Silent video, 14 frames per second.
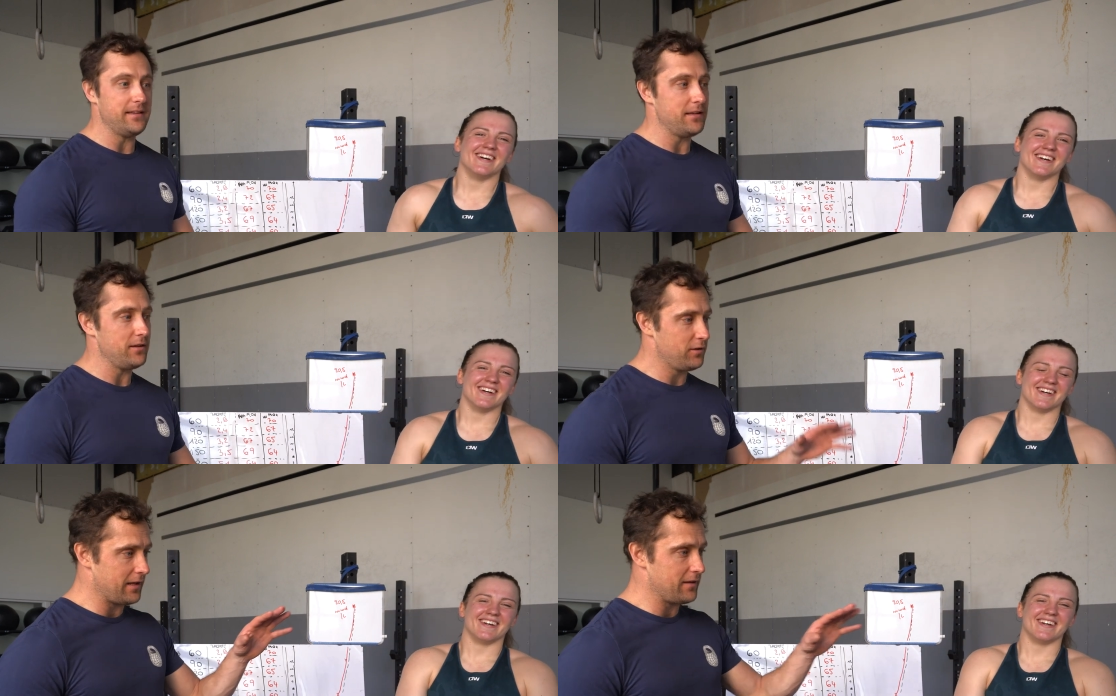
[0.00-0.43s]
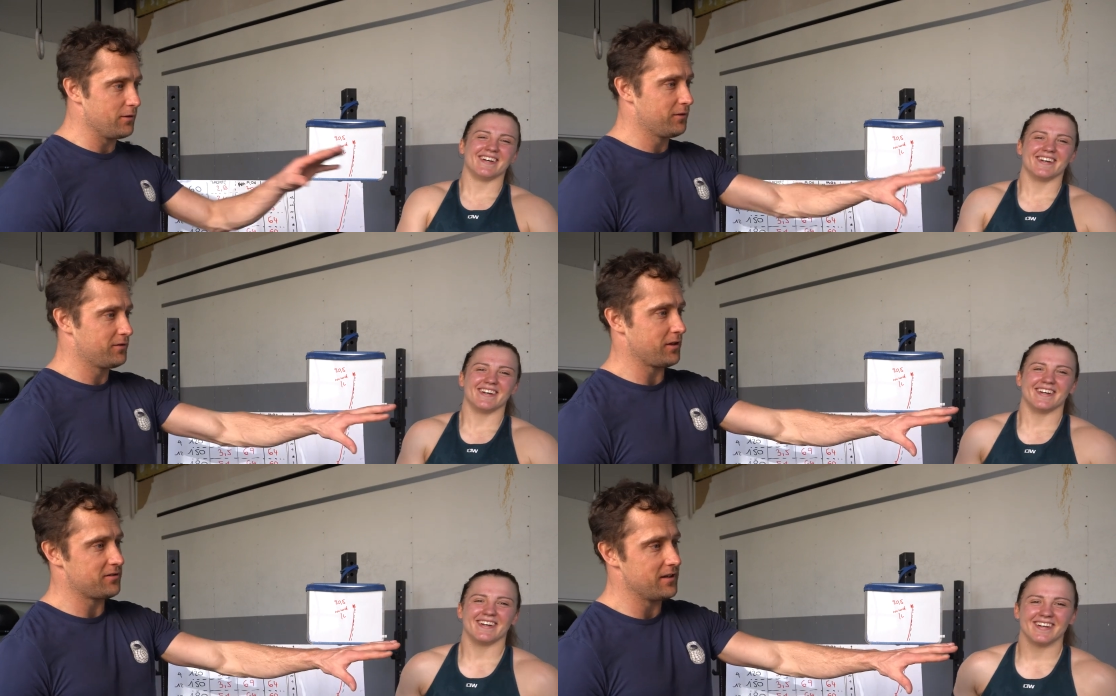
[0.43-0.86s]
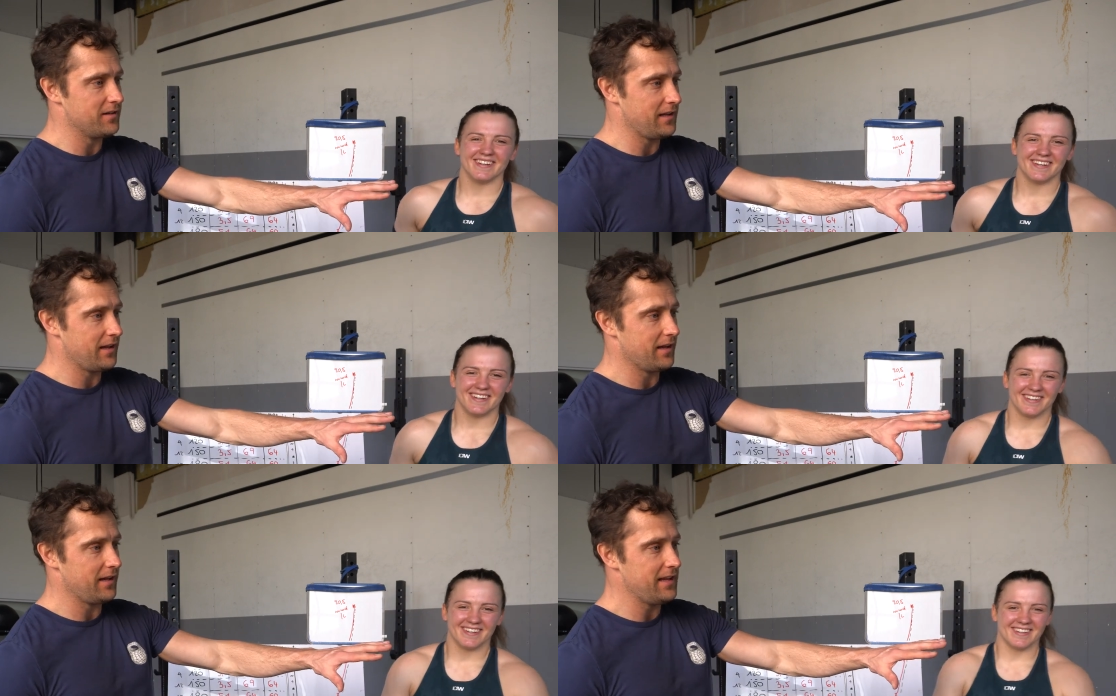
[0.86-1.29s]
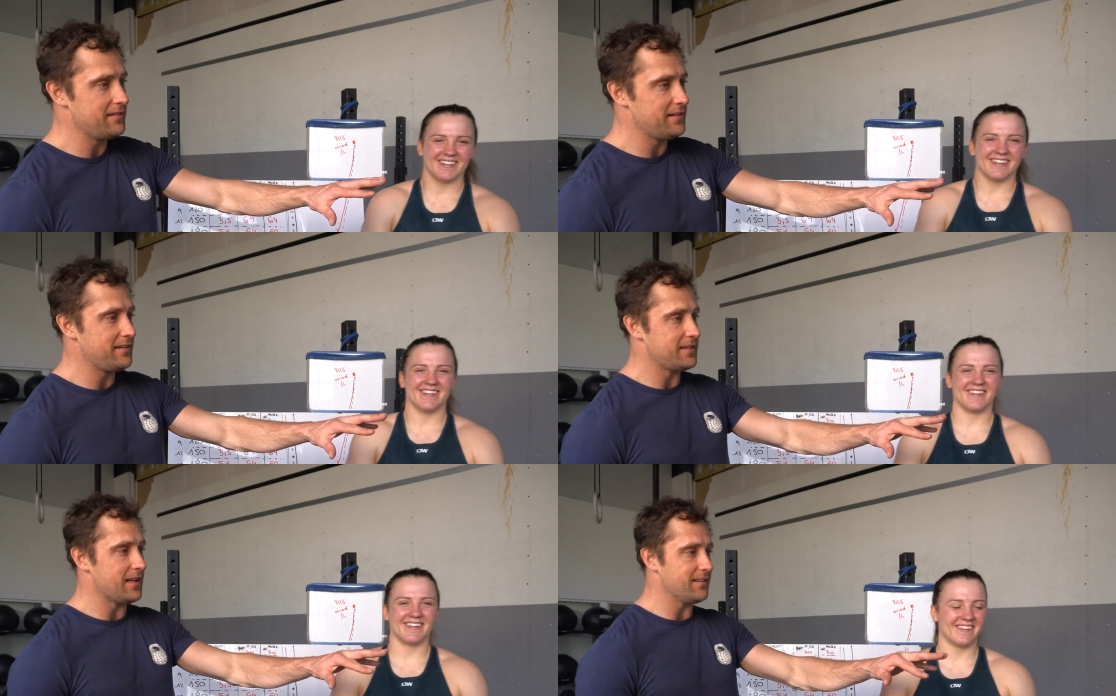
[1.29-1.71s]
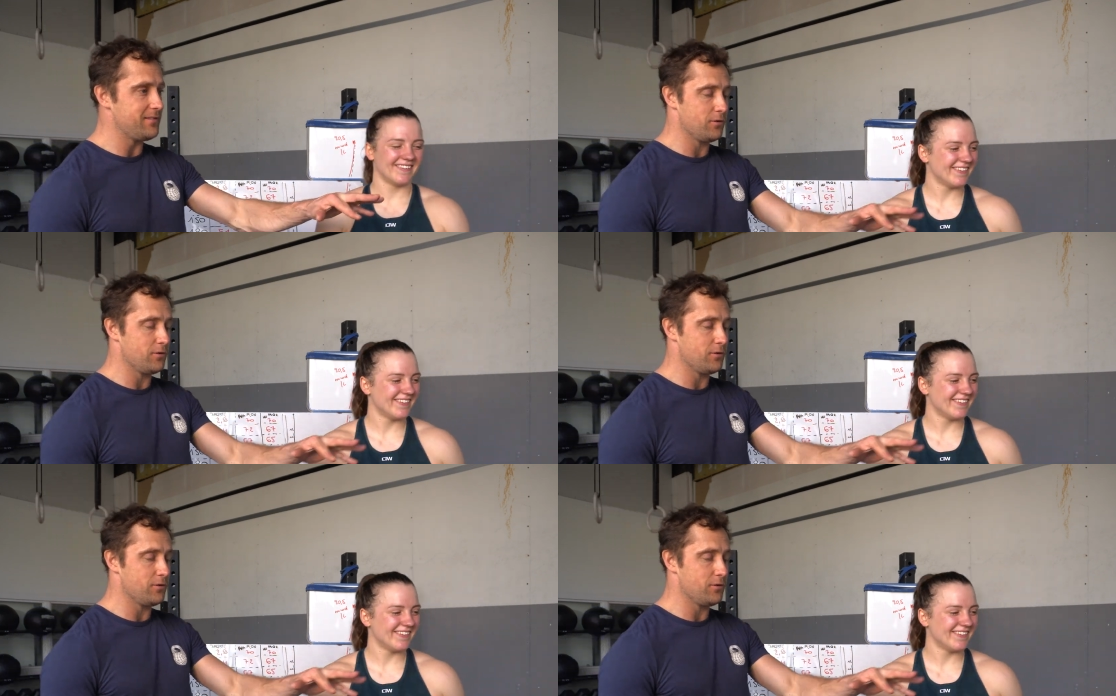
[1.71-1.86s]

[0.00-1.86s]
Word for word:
Speaker 1: You can use such an uh, easy test.